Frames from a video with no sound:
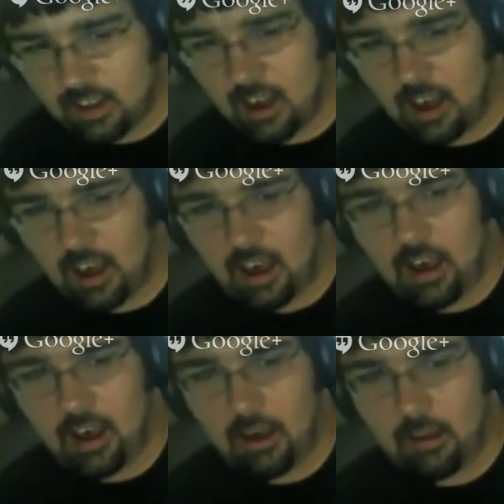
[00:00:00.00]

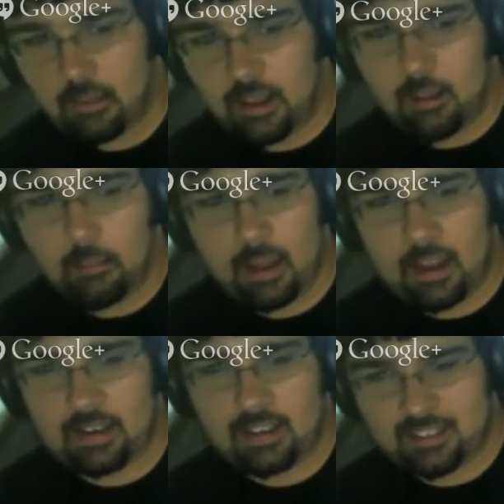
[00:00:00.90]

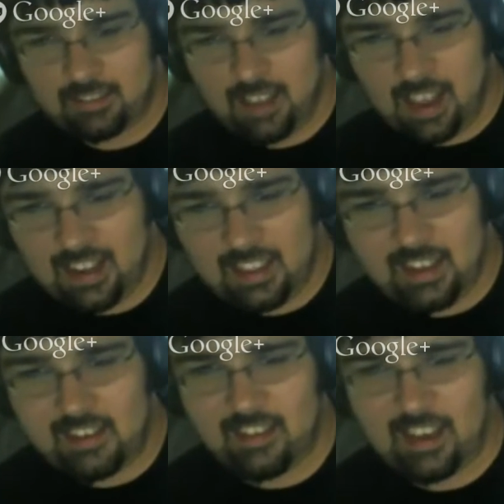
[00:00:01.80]
But
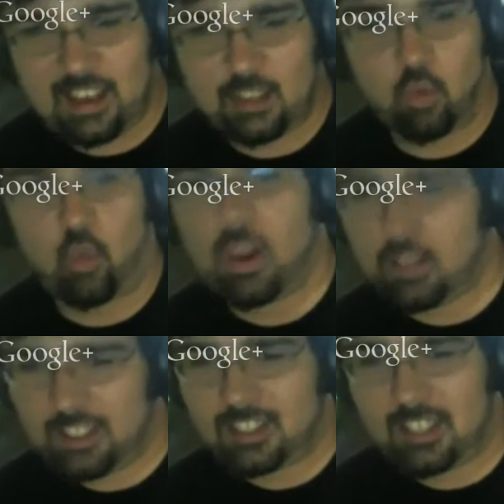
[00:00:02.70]
anything you guys want
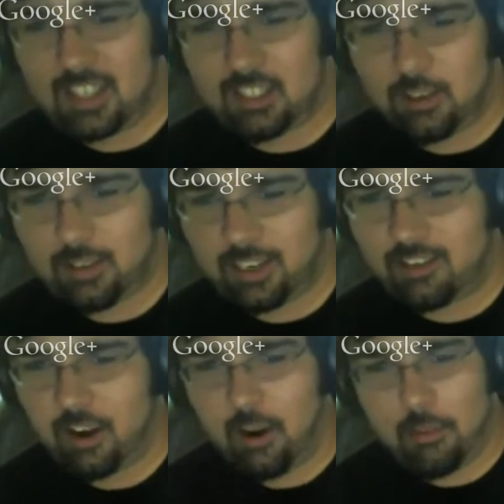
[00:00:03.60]
to see at Sony,
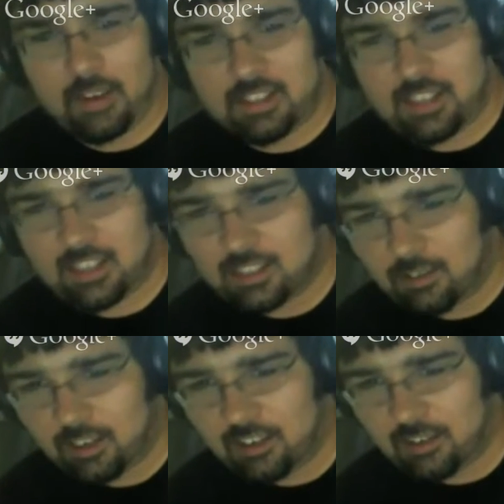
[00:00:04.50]
or hoping to see at
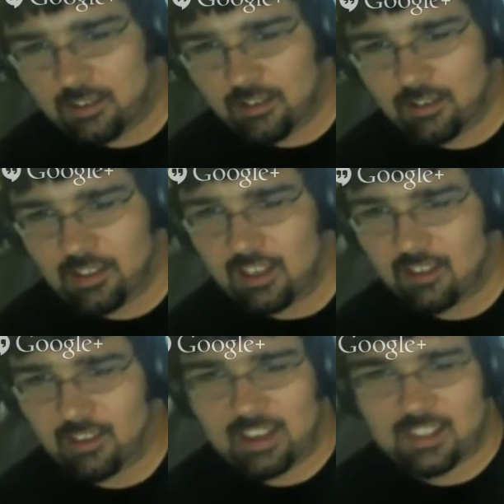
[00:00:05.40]
Sony, or think
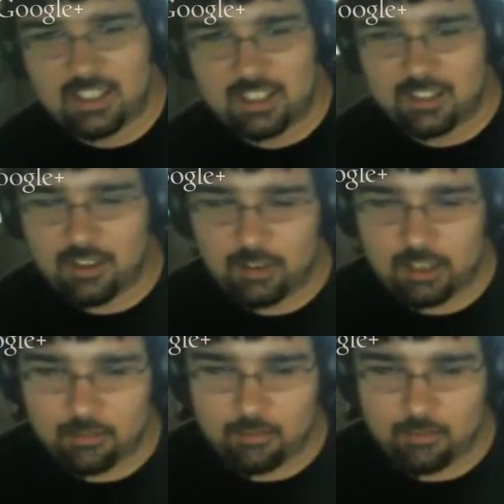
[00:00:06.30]
you're gonna see at Sony?